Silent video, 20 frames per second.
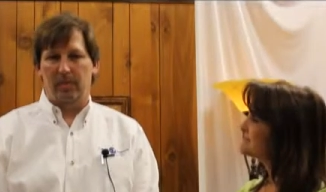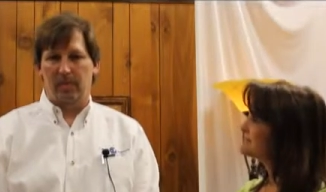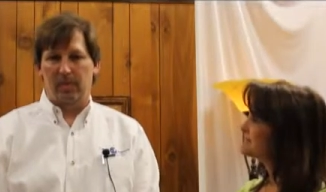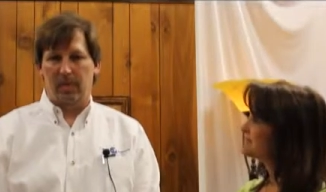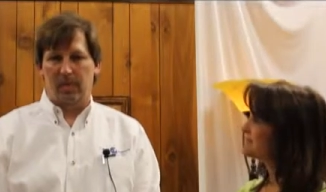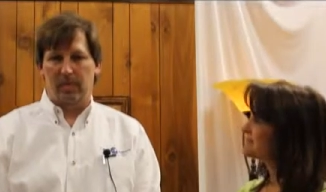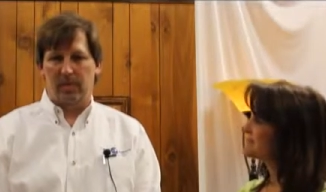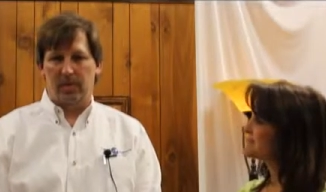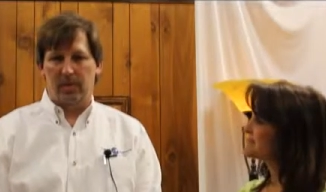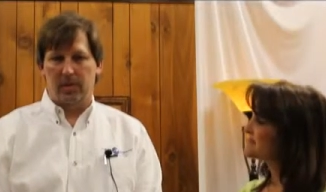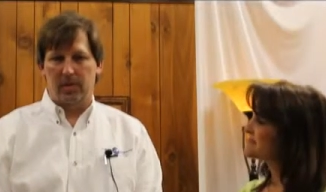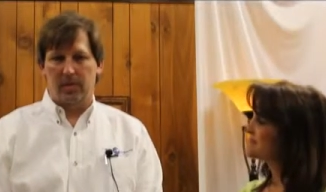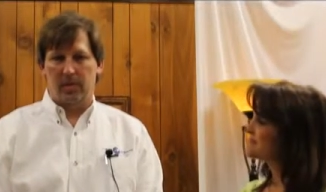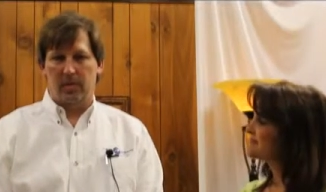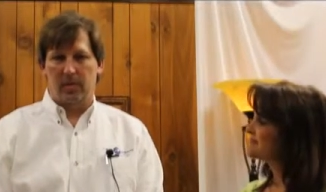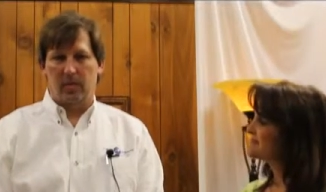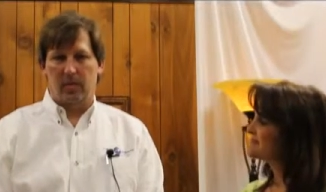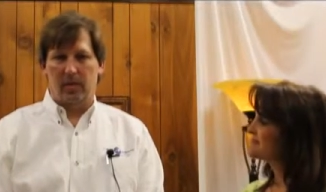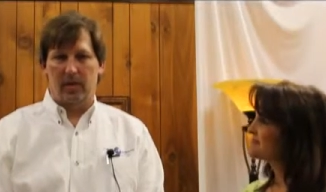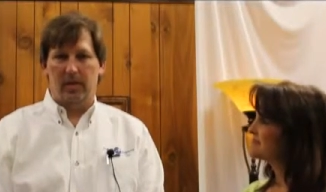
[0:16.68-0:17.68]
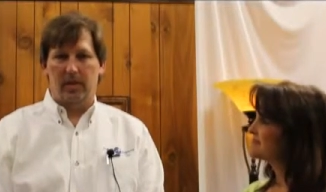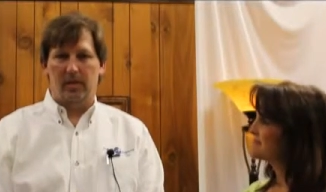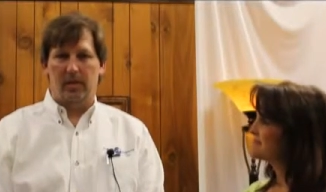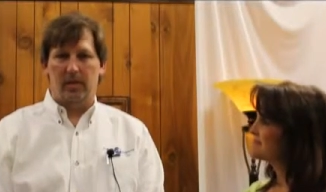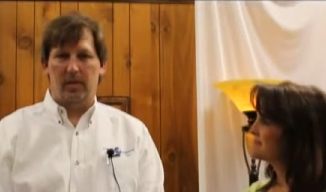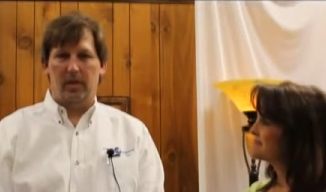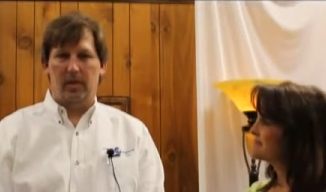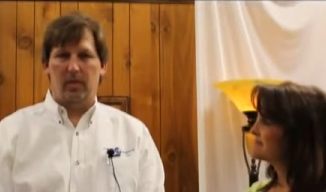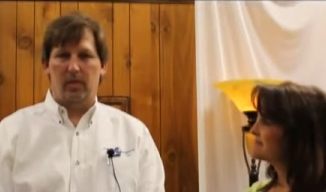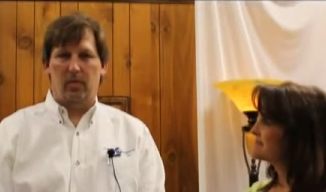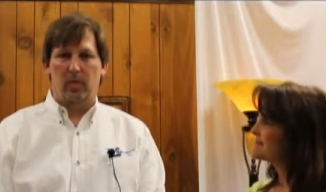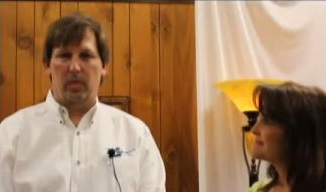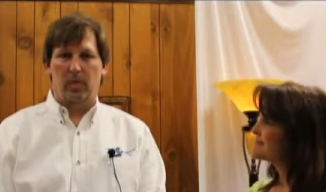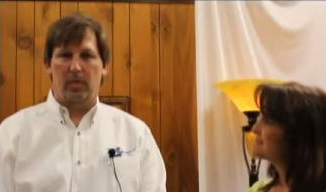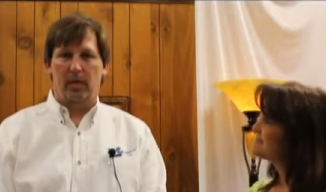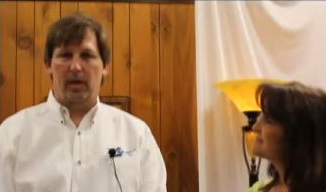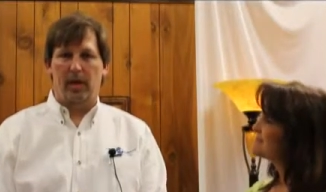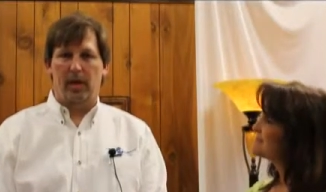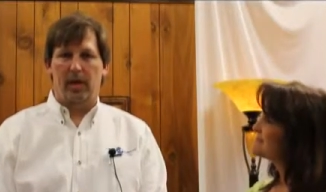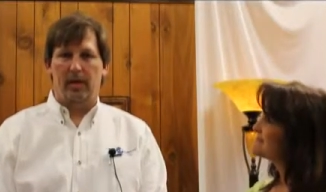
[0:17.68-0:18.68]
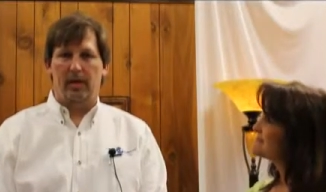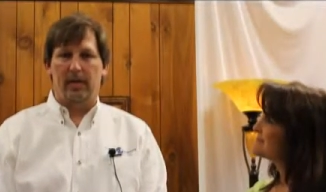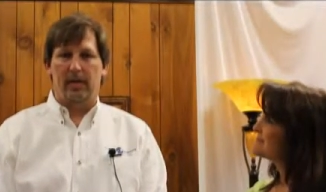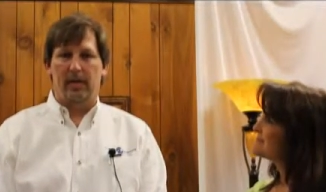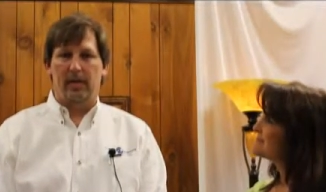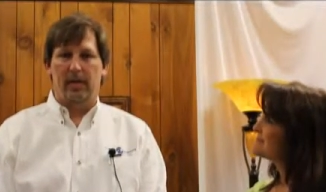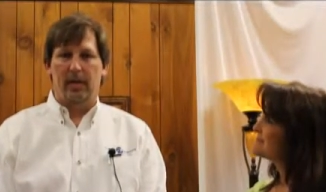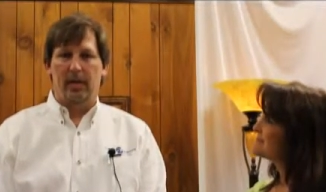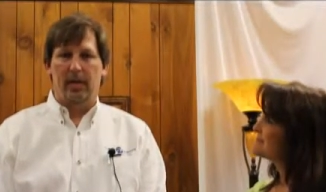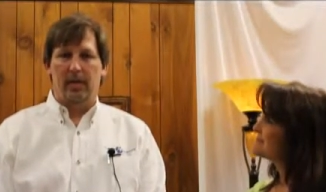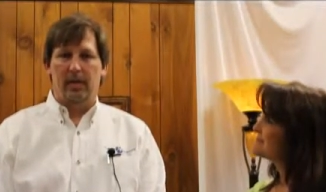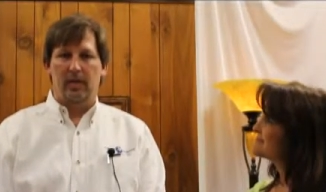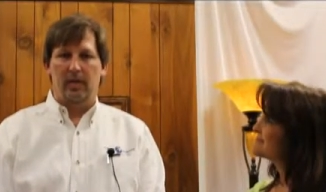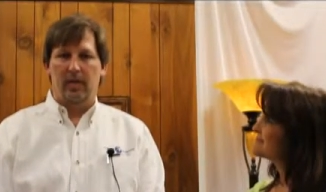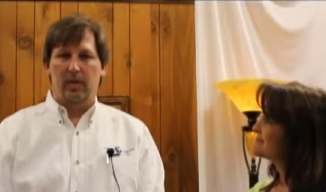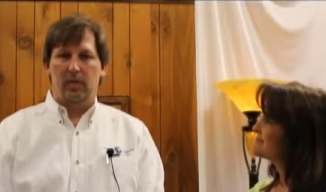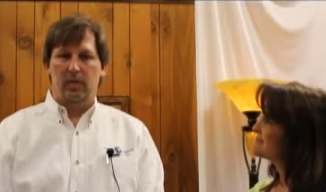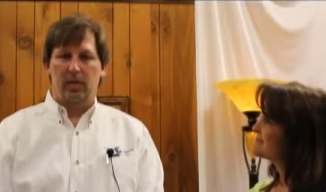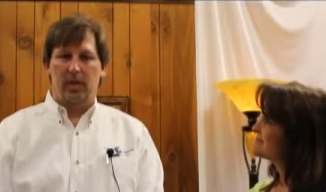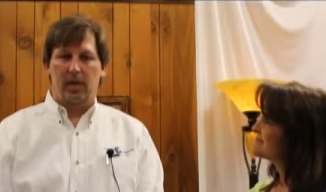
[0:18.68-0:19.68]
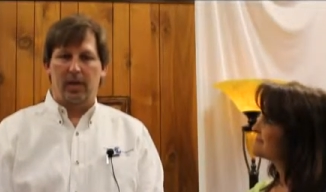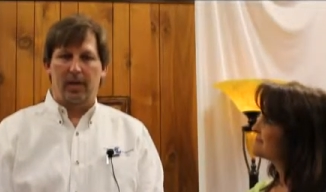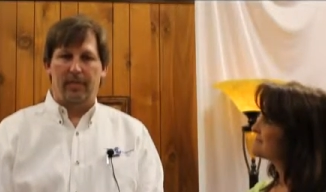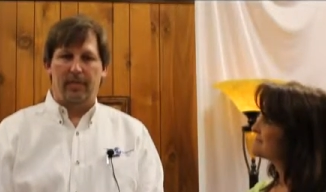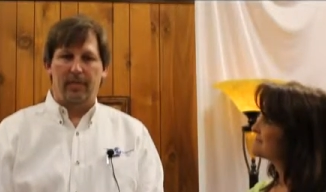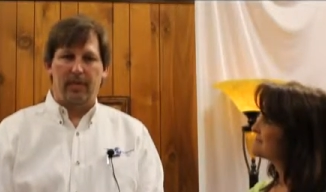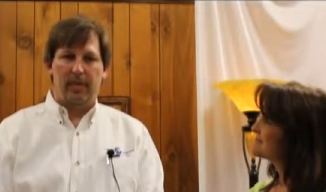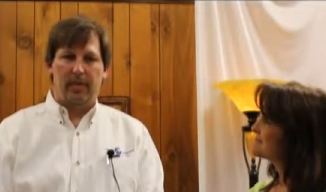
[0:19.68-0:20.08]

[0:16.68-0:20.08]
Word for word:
Speaker 1: services. One is uh, wound care. Those that have